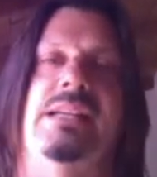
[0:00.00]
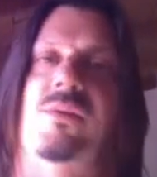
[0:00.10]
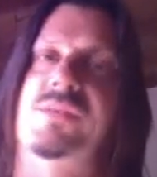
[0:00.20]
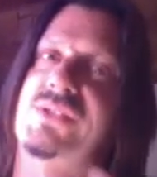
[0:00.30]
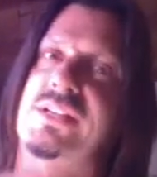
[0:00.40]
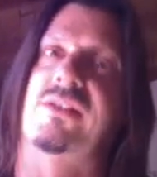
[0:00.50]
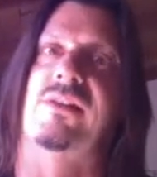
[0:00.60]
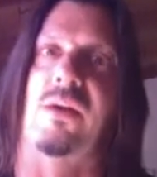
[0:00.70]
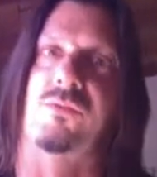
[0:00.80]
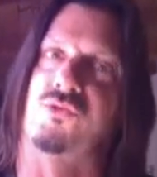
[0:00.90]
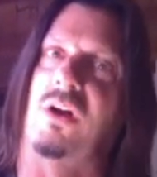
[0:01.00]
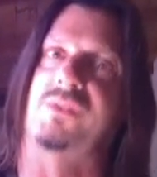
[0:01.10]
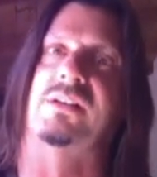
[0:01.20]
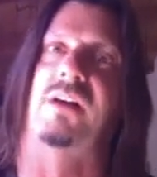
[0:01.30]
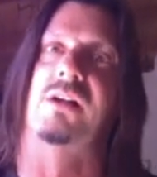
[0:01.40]
and I would sit there and I would draw
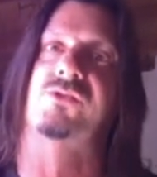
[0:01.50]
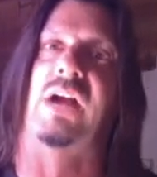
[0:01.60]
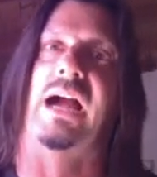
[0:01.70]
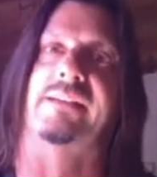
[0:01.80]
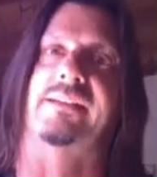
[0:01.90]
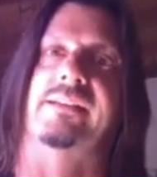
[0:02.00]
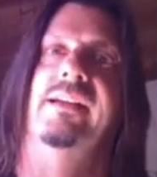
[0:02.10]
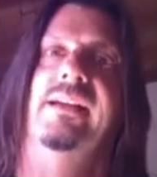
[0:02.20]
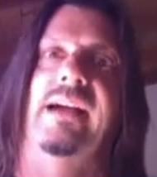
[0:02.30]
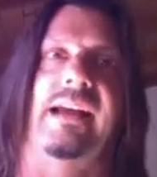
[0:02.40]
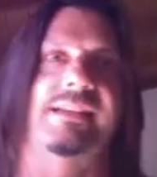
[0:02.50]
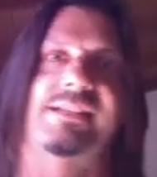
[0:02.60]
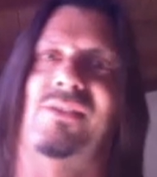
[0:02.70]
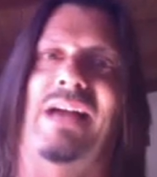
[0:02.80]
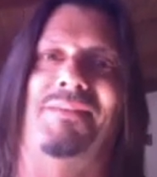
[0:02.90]
out the contract, and I
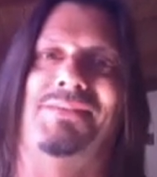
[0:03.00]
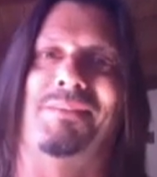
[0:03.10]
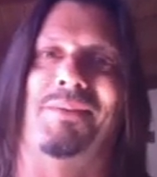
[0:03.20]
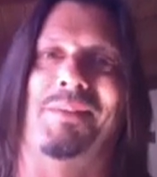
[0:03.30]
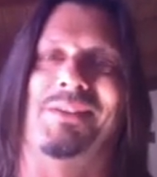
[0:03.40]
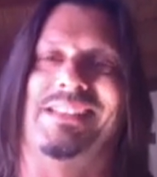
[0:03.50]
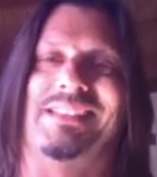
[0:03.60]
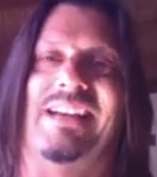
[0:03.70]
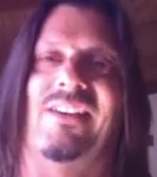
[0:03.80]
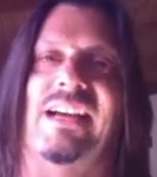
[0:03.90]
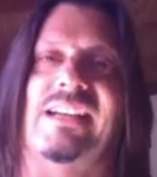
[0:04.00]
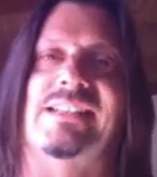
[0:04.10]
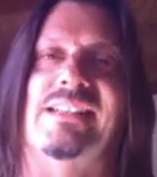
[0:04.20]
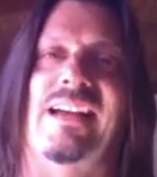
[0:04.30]
still have some of them. It's hilarious.